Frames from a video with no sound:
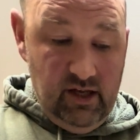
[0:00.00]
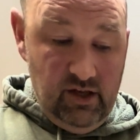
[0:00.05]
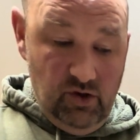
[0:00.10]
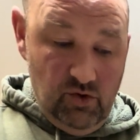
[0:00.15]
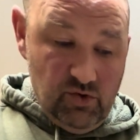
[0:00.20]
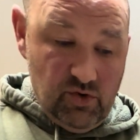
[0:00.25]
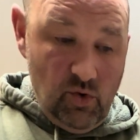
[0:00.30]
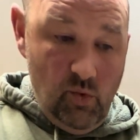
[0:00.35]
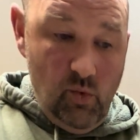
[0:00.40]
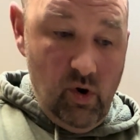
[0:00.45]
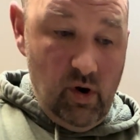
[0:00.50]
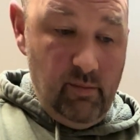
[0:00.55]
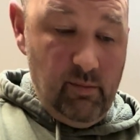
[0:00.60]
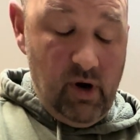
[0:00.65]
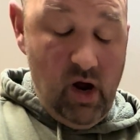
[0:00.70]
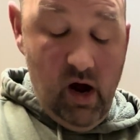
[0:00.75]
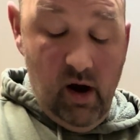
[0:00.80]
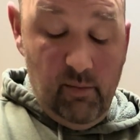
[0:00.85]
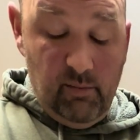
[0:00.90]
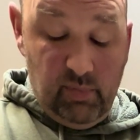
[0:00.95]
use a warm
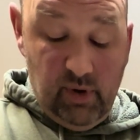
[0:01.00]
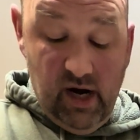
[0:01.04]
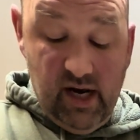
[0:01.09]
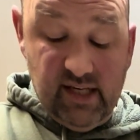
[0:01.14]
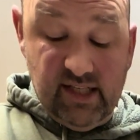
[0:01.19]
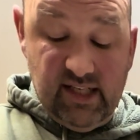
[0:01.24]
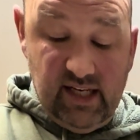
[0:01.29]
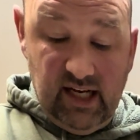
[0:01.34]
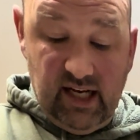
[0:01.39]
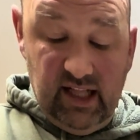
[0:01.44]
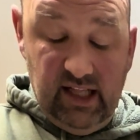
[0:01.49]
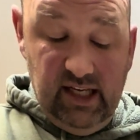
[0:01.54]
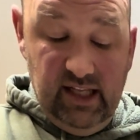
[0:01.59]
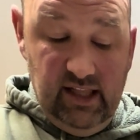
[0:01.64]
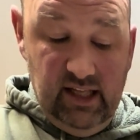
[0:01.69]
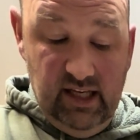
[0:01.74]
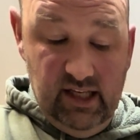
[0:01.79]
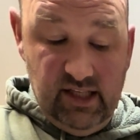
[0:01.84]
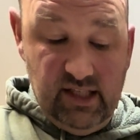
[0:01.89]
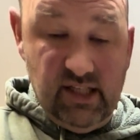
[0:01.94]
compress to clean
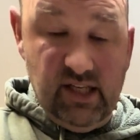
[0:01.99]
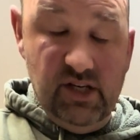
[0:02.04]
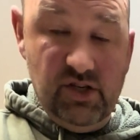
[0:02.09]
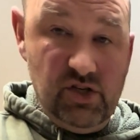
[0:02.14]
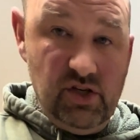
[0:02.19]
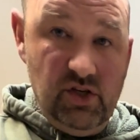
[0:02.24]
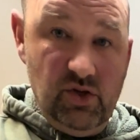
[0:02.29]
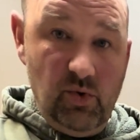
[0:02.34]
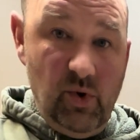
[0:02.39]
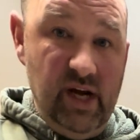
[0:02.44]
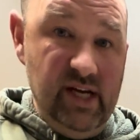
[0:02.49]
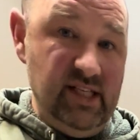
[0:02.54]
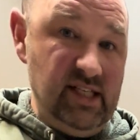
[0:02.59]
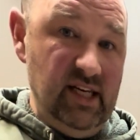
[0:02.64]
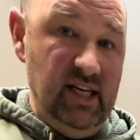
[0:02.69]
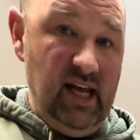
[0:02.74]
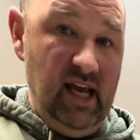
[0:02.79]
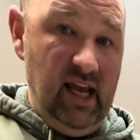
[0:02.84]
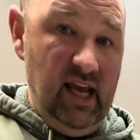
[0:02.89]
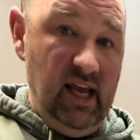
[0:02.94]
the incision twice a
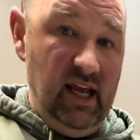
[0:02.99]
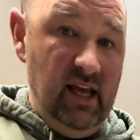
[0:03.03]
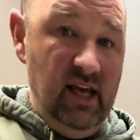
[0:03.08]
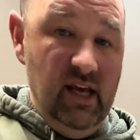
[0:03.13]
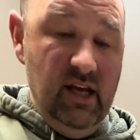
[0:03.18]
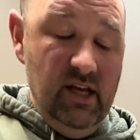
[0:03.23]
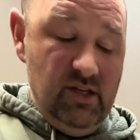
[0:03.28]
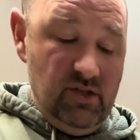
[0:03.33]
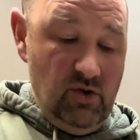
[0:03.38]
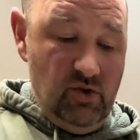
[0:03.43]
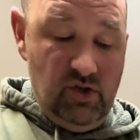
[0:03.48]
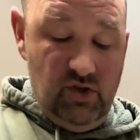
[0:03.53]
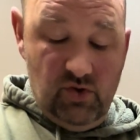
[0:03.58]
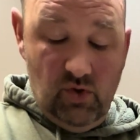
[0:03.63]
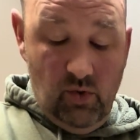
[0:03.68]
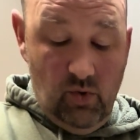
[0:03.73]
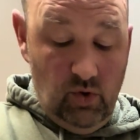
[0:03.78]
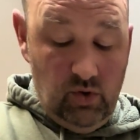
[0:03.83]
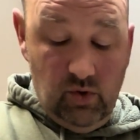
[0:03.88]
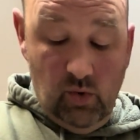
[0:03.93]
day. So just
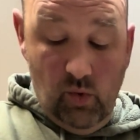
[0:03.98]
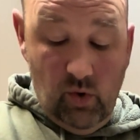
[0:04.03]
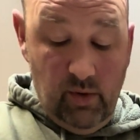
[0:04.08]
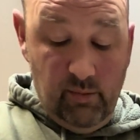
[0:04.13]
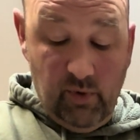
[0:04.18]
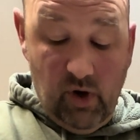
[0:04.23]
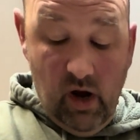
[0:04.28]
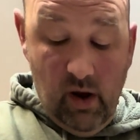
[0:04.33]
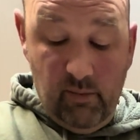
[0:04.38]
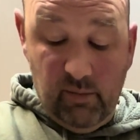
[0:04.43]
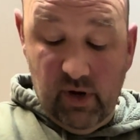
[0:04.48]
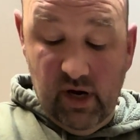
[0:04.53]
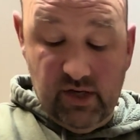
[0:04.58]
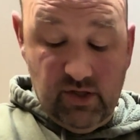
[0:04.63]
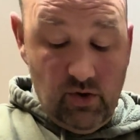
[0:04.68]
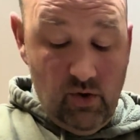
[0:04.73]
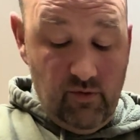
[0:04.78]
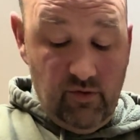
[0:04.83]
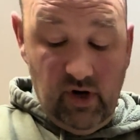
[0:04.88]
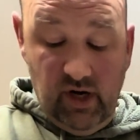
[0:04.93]
hold a warm
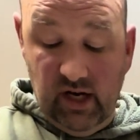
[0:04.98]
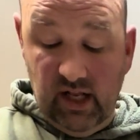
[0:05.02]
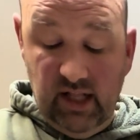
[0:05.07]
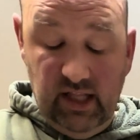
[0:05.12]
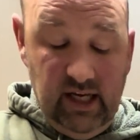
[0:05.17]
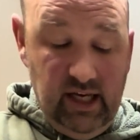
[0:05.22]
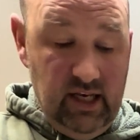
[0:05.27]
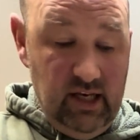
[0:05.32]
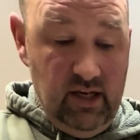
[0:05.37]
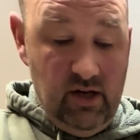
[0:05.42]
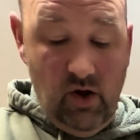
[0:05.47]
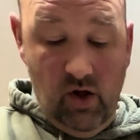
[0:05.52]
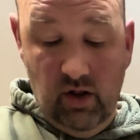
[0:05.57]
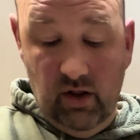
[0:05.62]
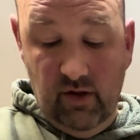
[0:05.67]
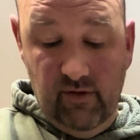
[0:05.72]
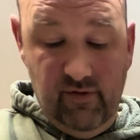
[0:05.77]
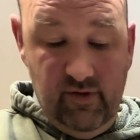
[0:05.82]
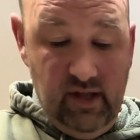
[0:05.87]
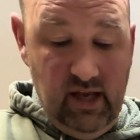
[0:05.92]
compress over it, clean
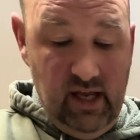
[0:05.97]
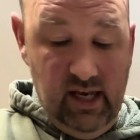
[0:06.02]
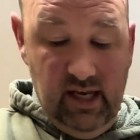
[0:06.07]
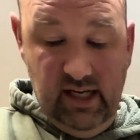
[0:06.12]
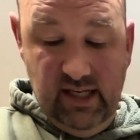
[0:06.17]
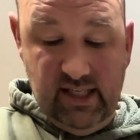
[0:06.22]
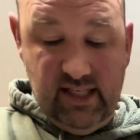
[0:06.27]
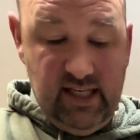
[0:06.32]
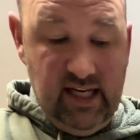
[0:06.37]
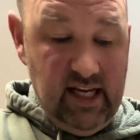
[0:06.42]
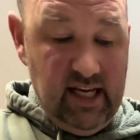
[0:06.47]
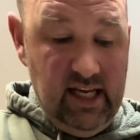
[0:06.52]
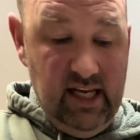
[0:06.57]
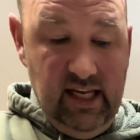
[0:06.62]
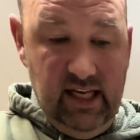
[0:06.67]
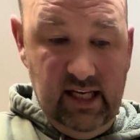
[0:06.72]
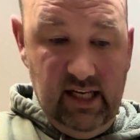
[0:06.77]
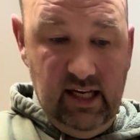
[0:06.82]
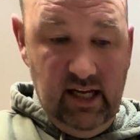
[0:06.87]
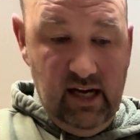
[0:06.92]
all of any
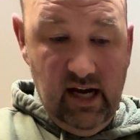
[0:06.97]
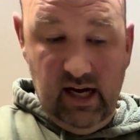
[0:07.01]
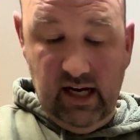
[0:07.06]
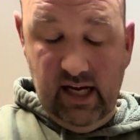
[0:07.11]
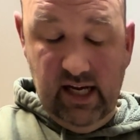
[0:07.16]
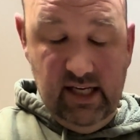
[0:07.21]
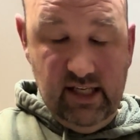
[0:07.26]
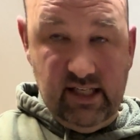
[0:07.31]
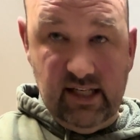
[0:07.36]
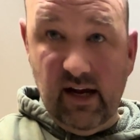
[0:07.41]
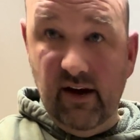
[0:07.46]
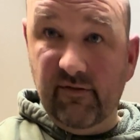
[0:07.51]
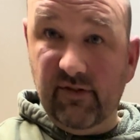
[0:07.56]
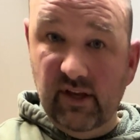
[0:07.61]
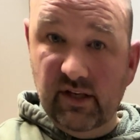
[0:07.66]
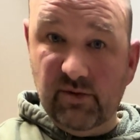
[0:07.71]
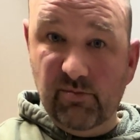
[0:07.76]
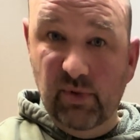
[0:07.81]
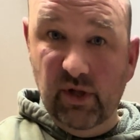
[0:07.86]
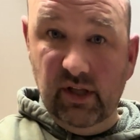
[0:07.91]
sticky, gunky stuff
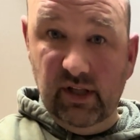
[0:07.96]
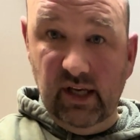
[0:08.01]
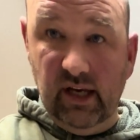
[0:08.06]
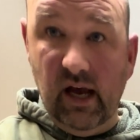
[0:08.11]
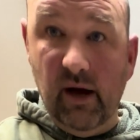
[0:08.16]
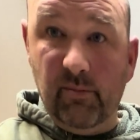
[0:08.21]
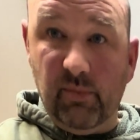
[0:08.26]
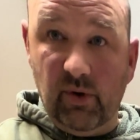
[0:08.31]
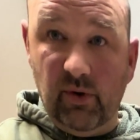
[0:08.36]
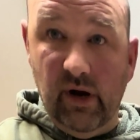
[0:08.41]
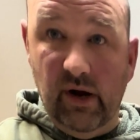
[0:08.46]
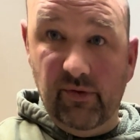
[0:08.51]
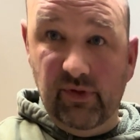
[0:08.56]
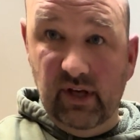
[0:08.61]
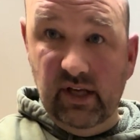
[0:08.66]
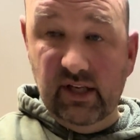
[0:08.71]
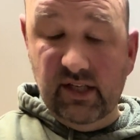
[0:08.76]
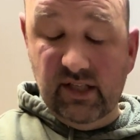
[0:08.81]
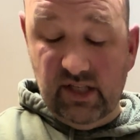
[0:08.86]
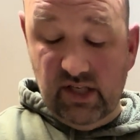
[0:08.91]
that's building up around
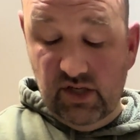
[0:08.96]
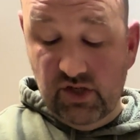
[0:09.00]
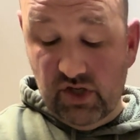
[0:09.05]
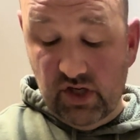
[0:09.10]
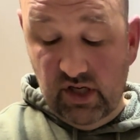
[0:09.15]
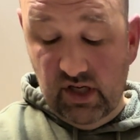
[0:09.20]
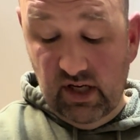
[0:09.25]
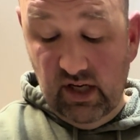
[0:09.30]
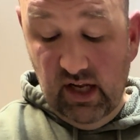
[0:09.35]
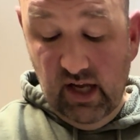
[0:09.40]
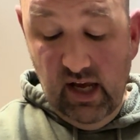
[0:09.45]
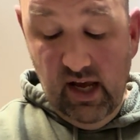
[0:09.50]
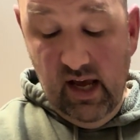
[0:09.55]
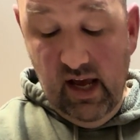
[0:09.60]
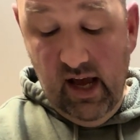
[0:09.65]
the incision.